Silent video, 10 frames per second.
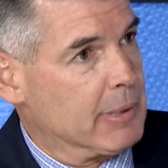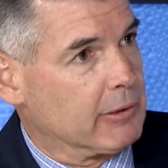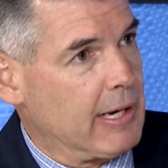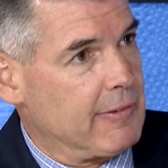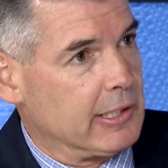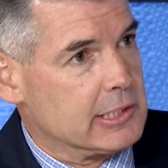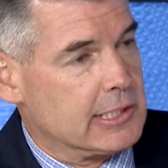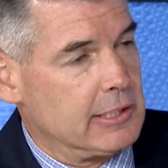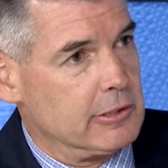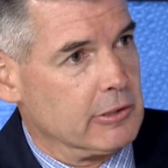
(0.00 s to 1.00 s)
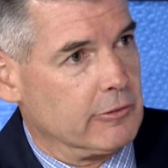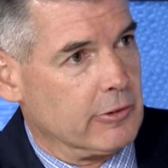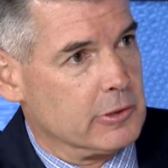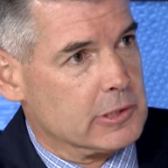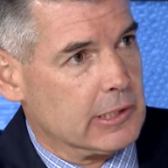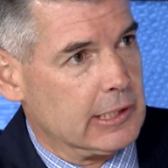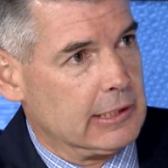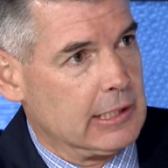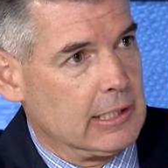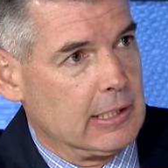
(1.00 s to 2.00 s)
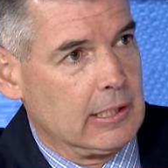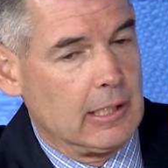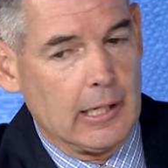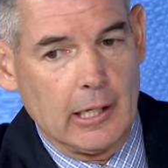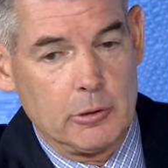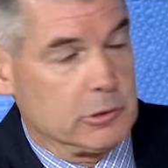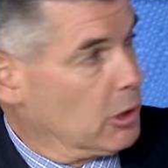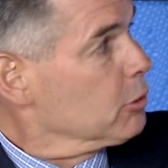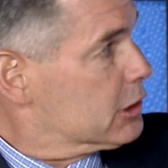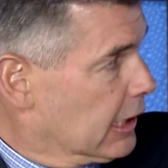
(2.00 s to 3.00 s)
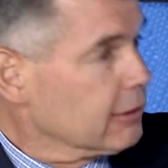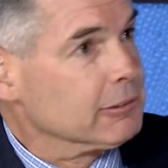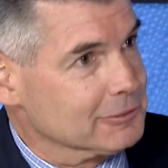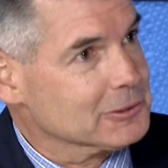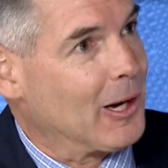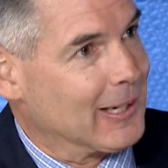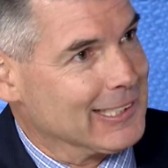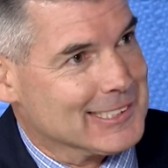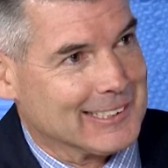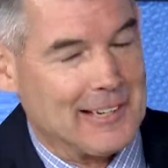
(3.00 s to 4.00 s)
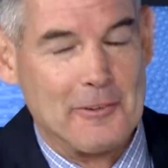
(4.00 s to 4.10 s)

at Grand Valley State University, who was hosting Talking Together.